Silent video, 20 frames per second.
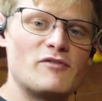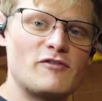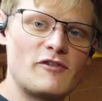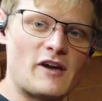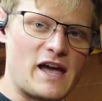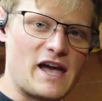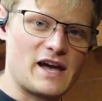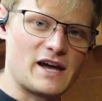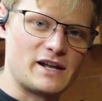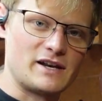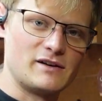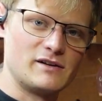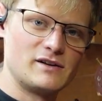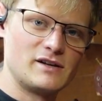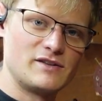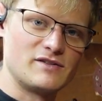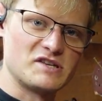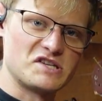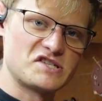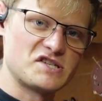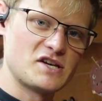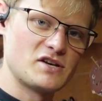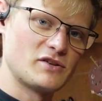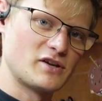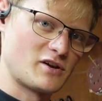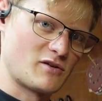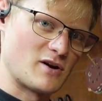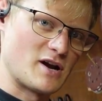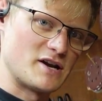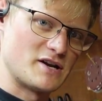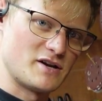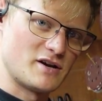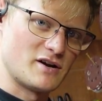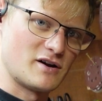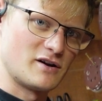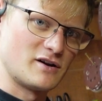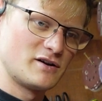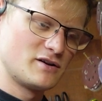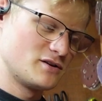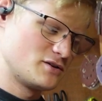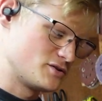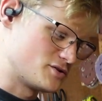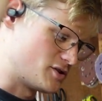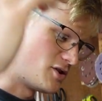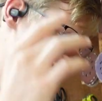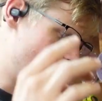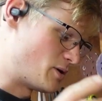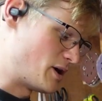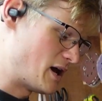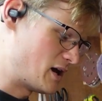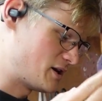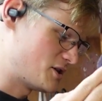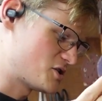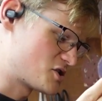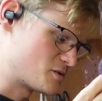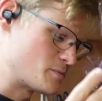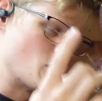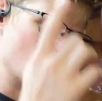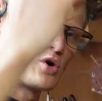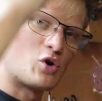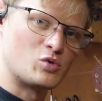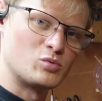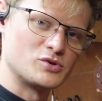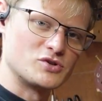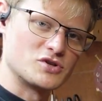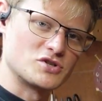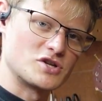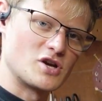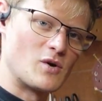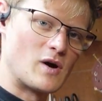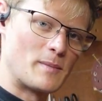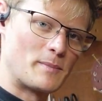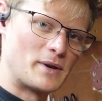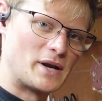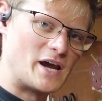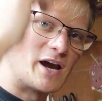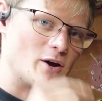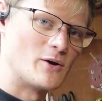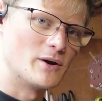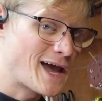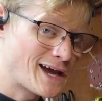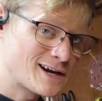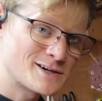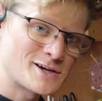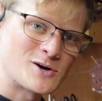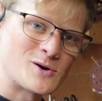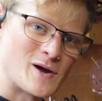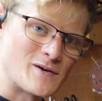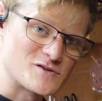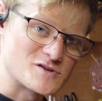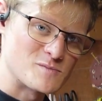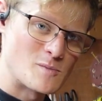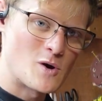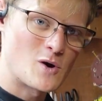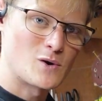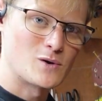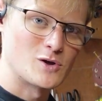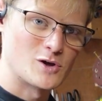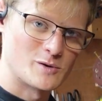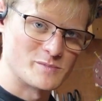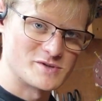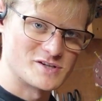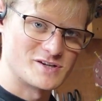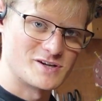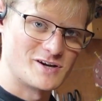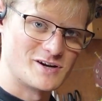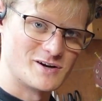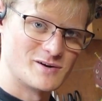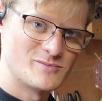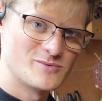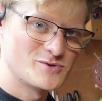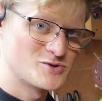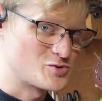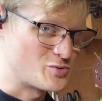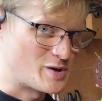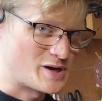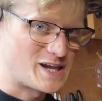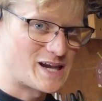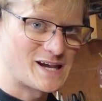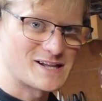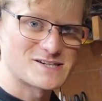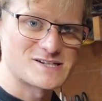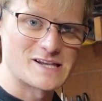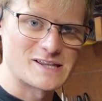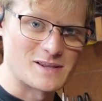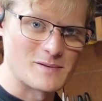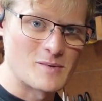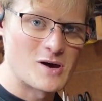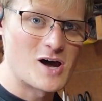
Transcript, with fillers: fan in the ceiling right here, so any smoke will just go up and out. And I don't have smoke alarms in here, so I can't set them